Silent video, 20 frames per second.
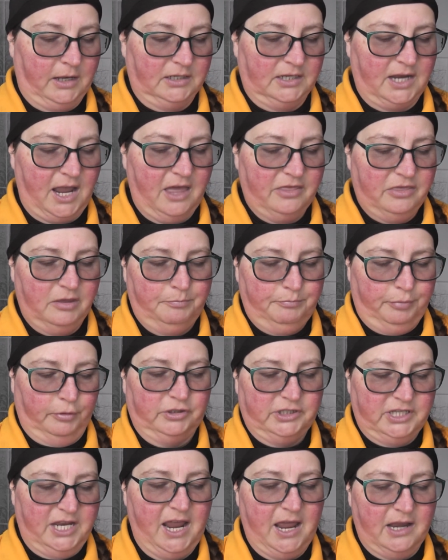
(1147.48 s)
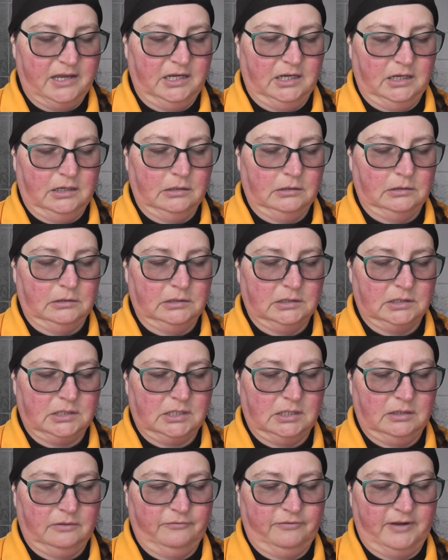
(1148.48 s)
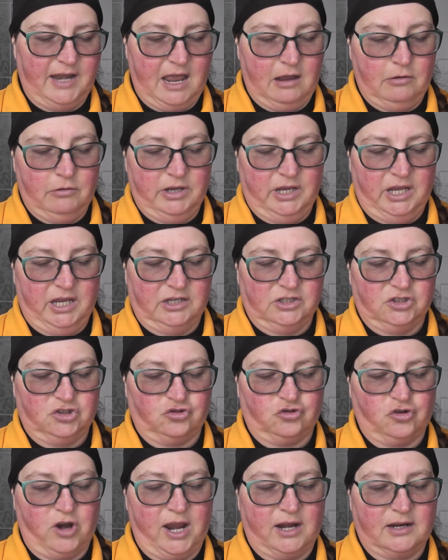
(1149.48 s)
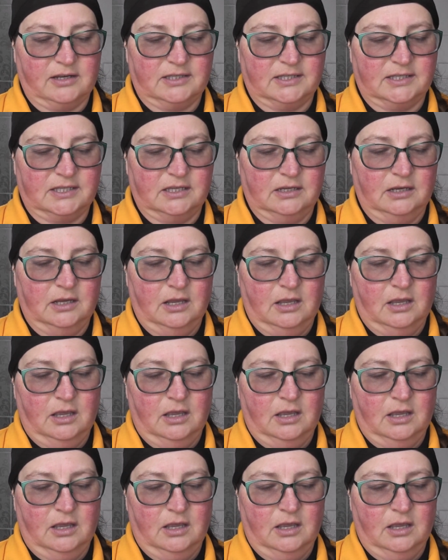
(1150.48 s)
other botanicals, flower extracts,